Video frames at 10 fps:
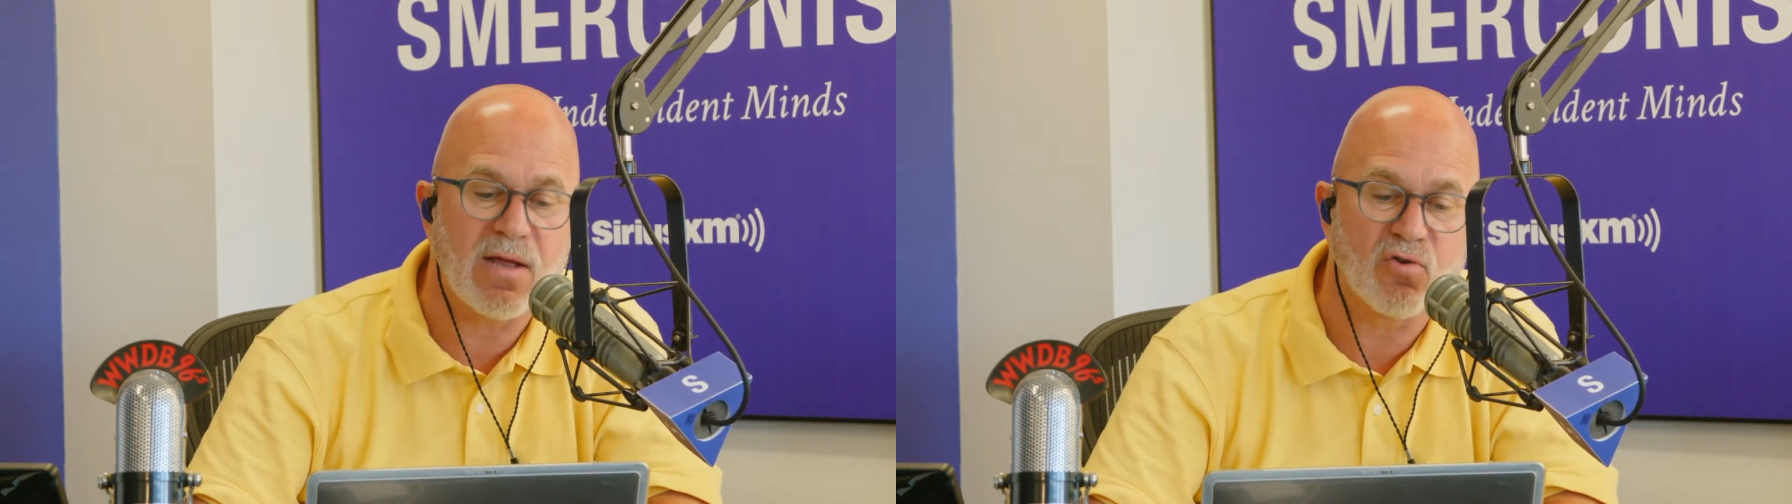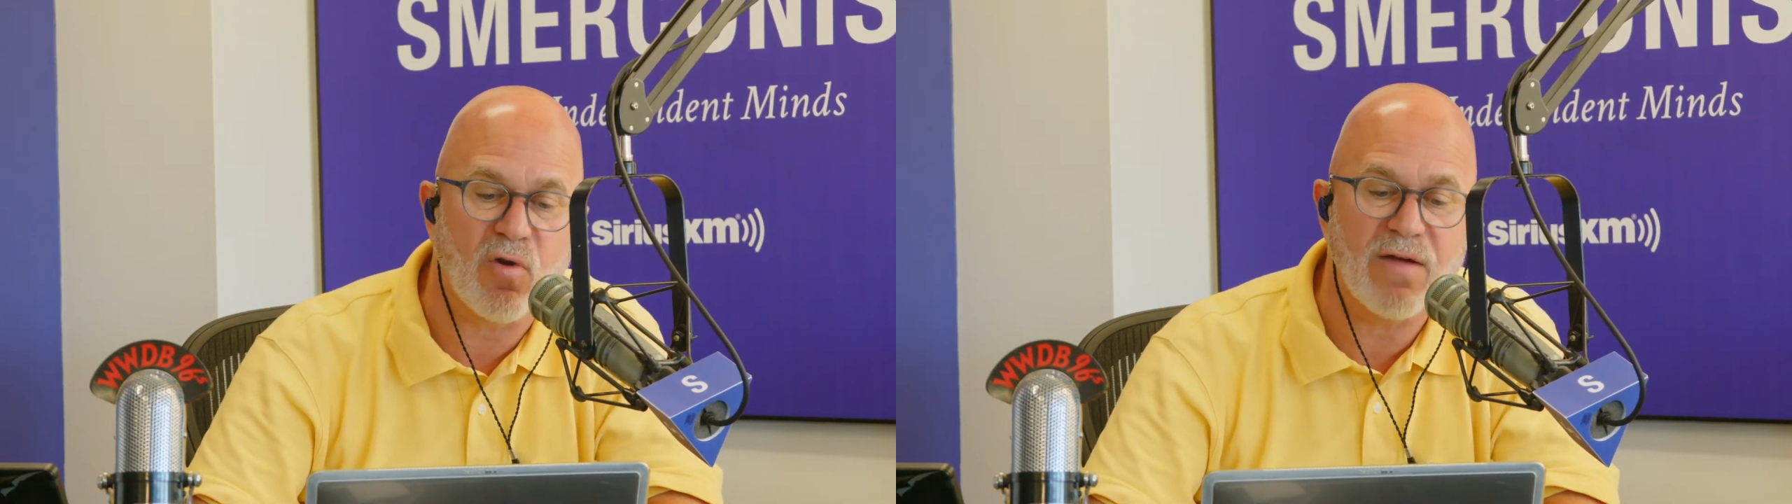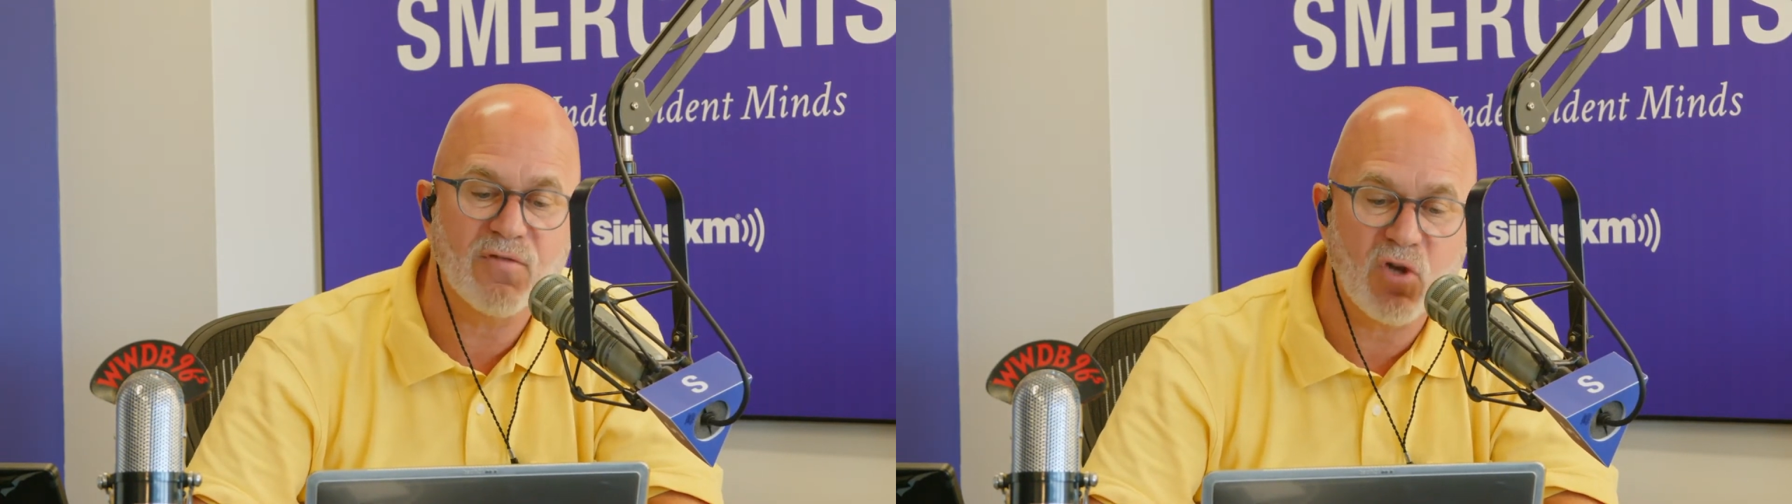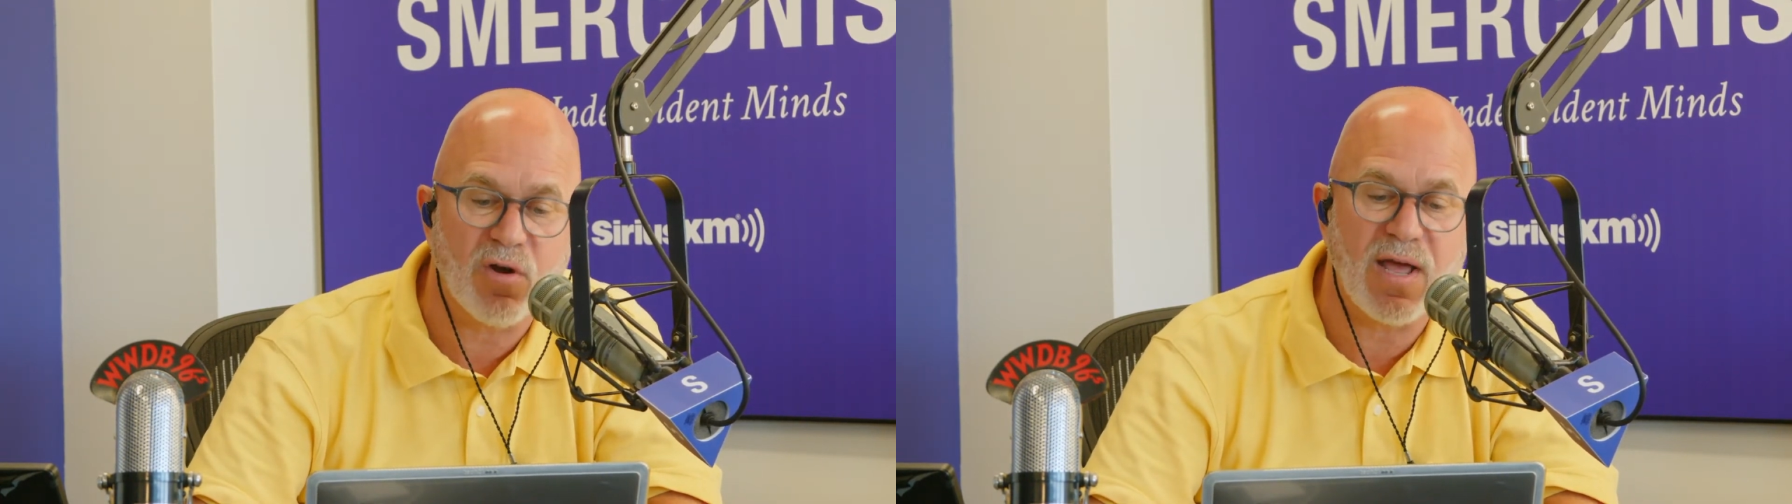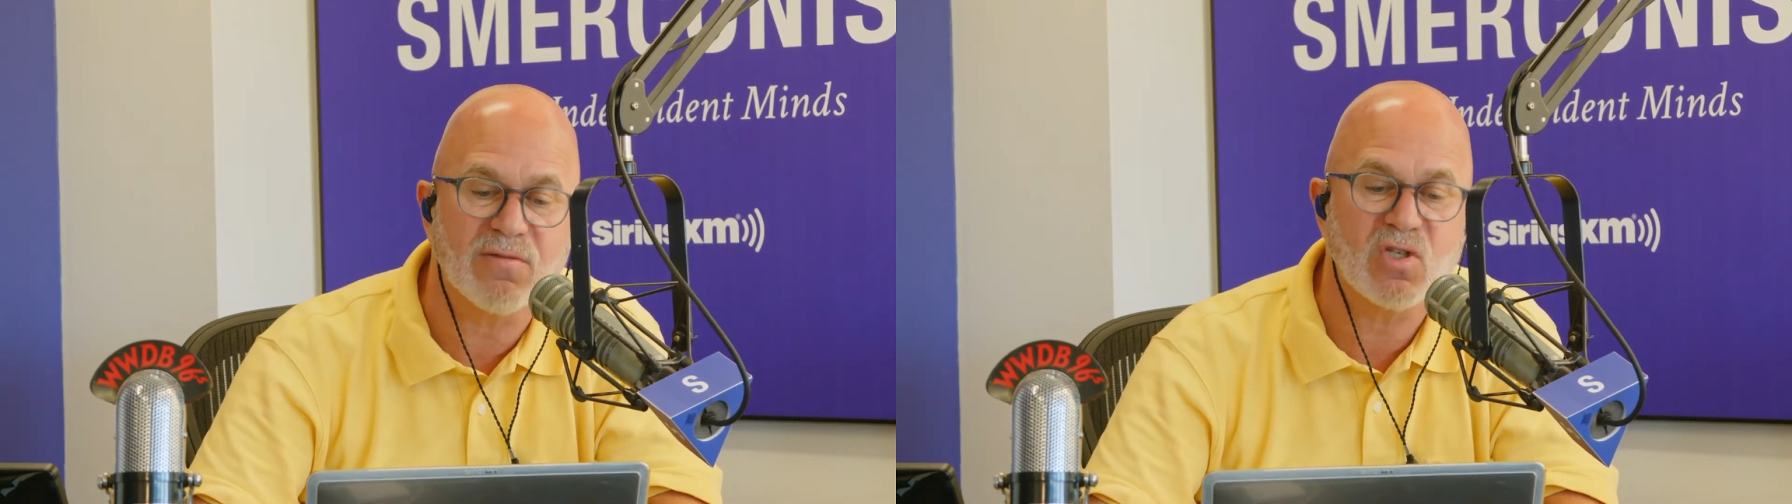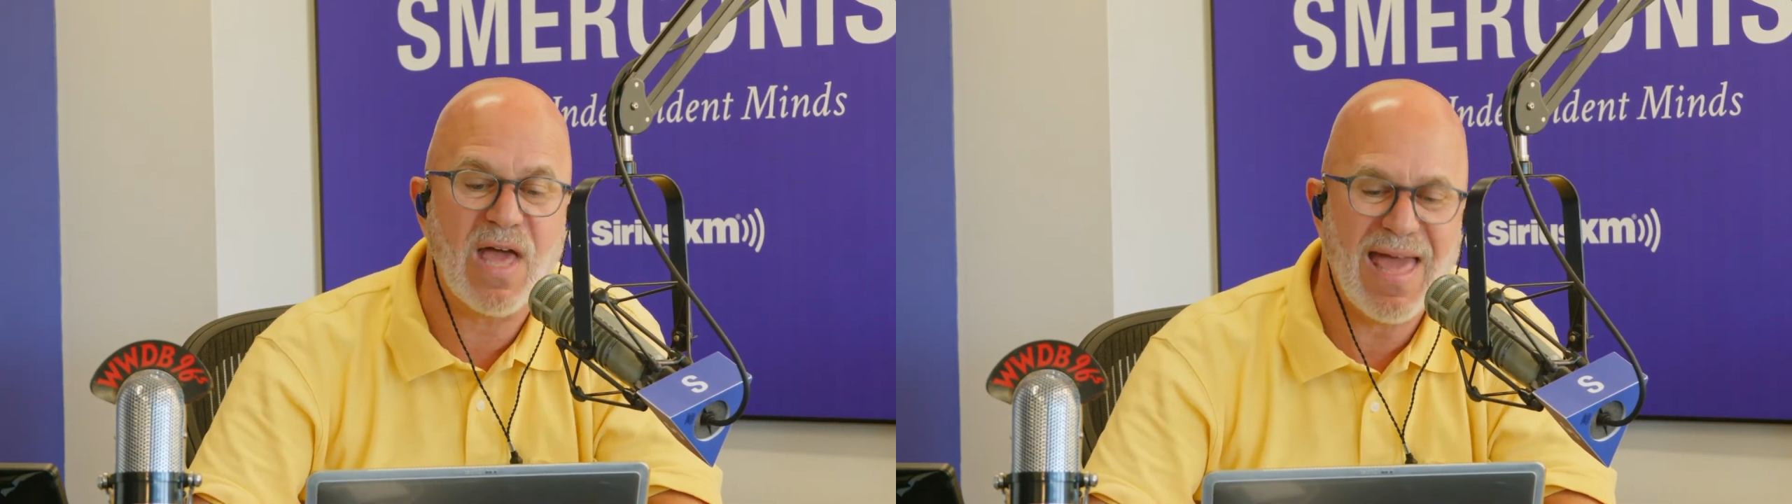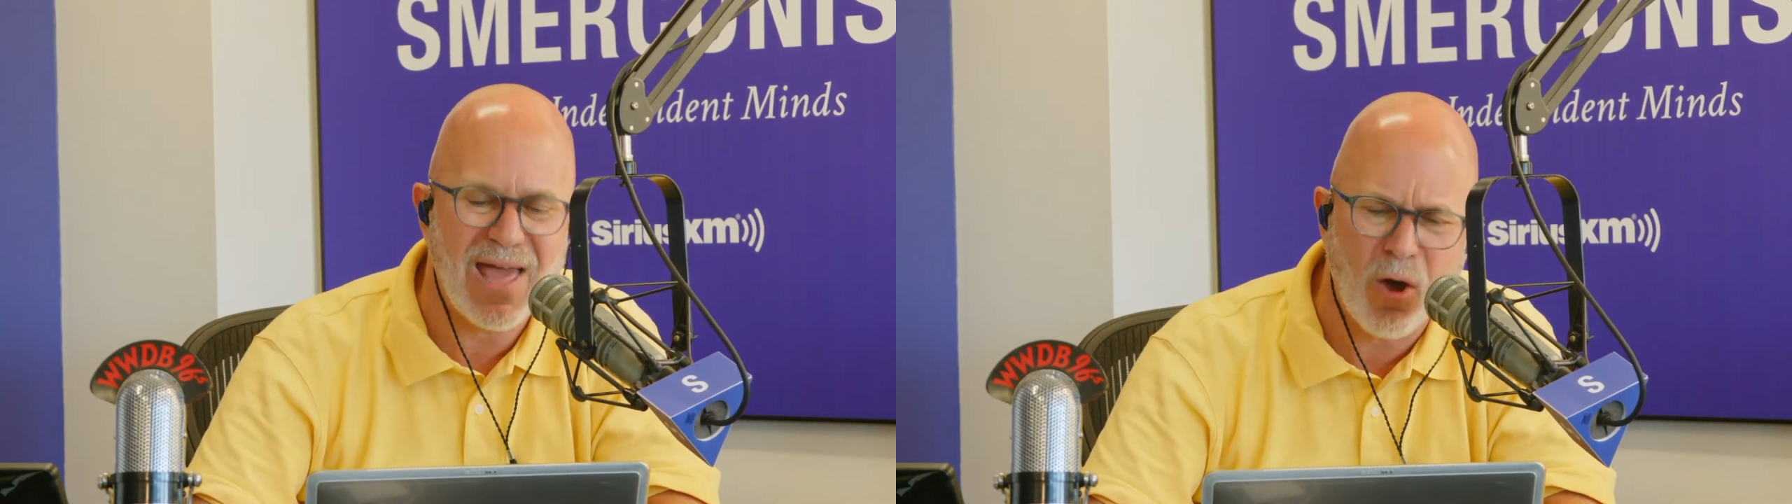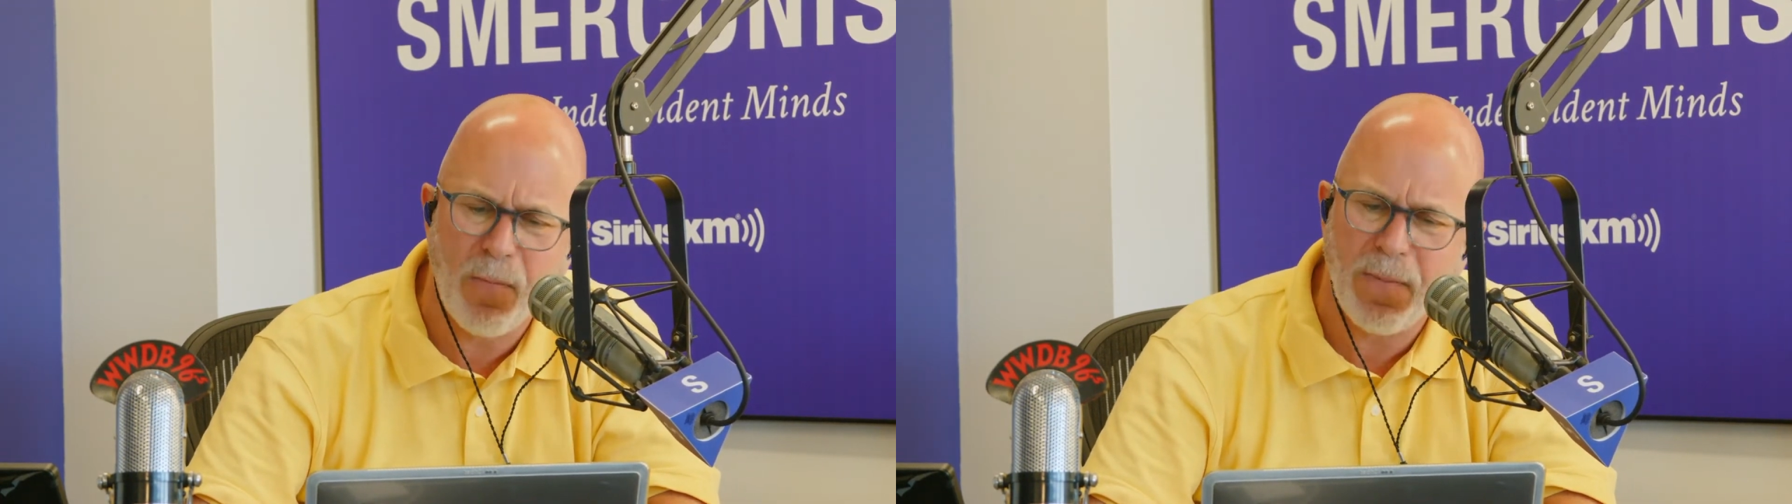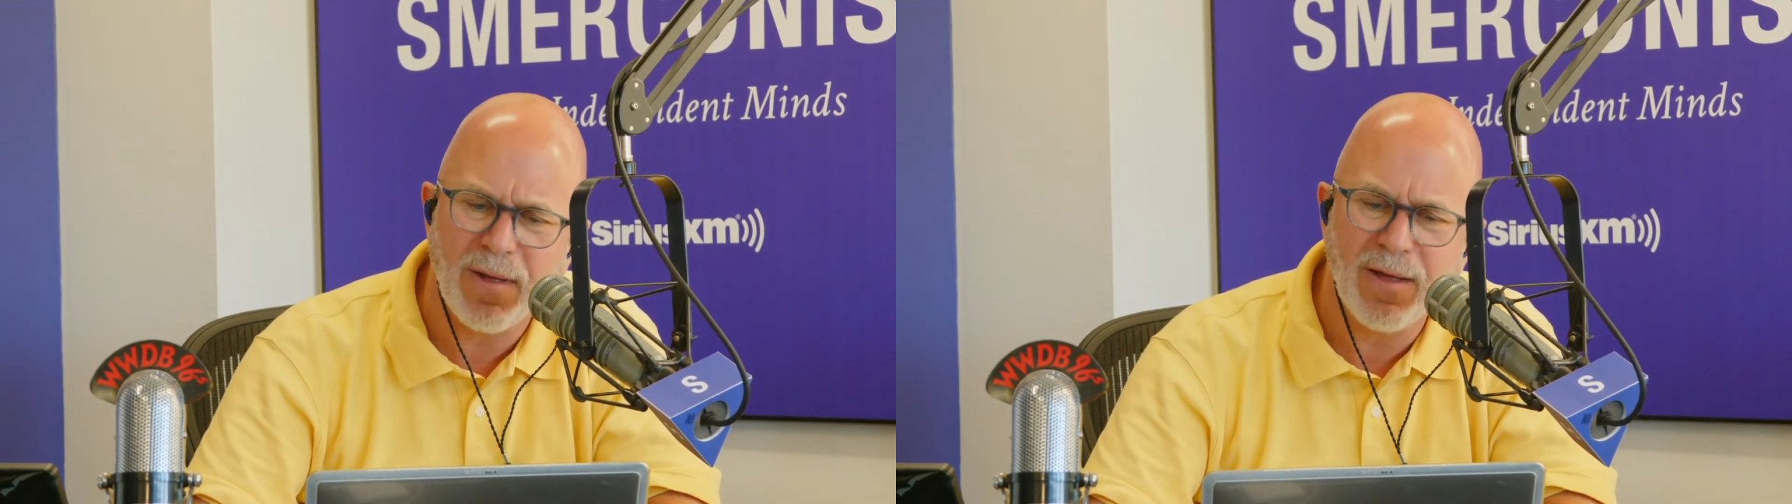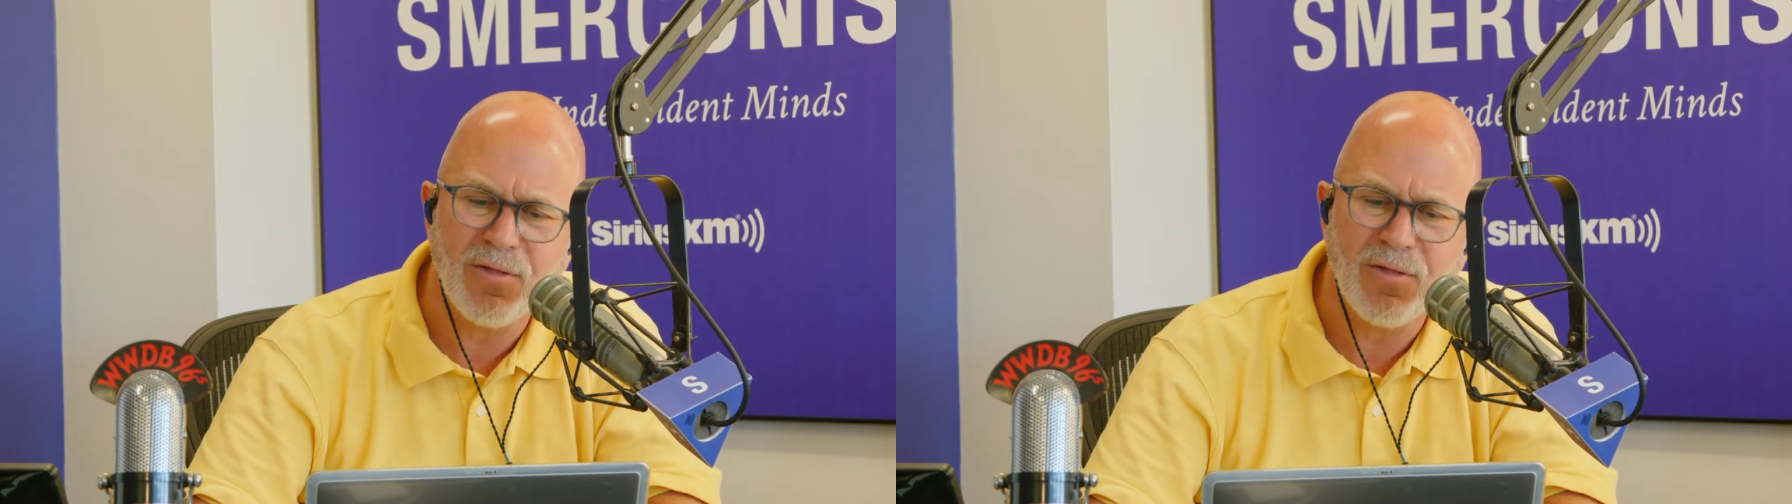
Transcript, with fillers: and drive turnout to help